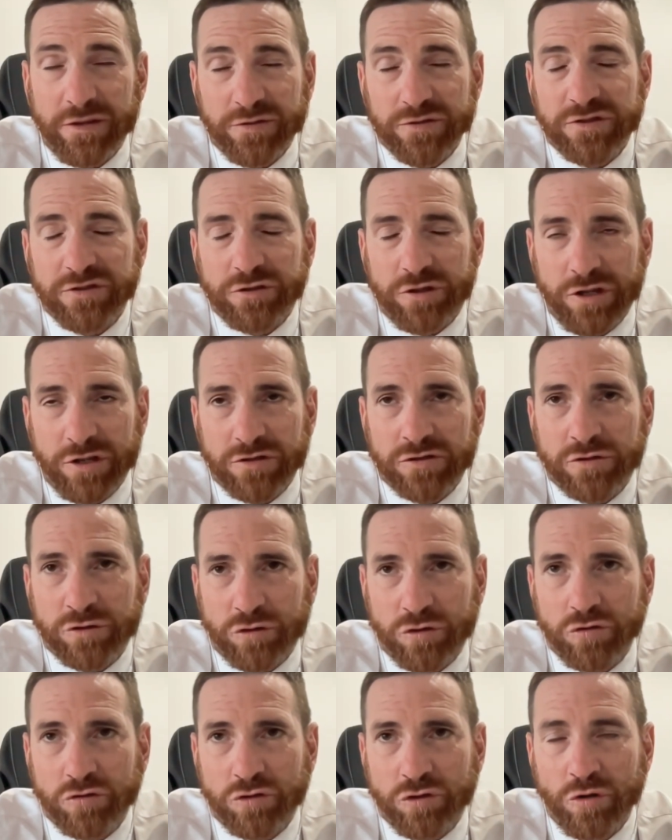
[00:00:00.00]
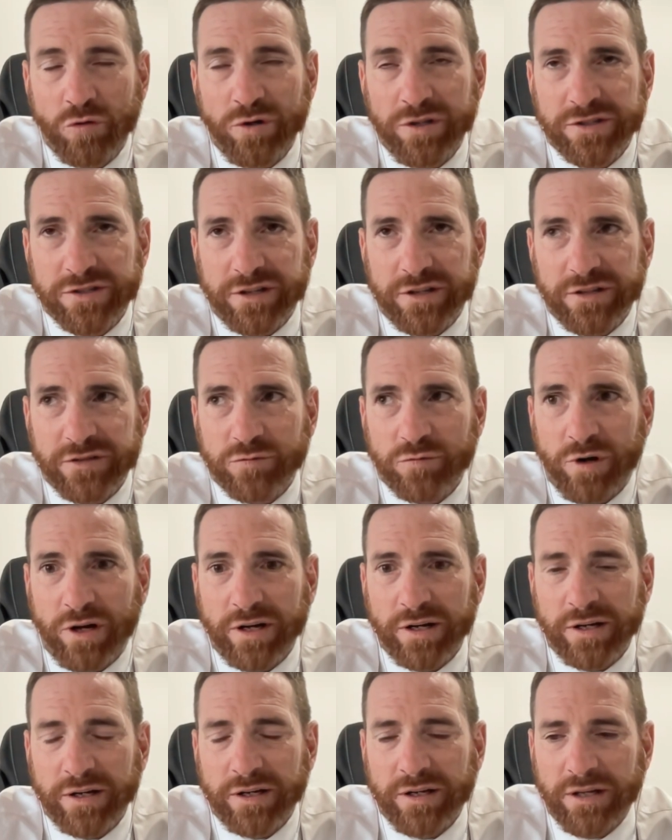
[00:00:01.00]
There's, there's two incidents.
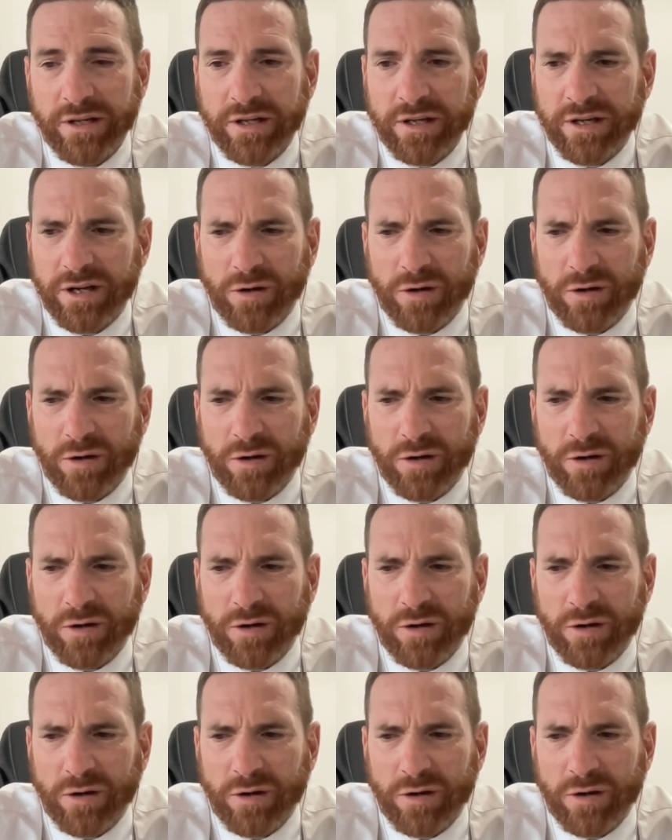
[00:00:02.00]
One,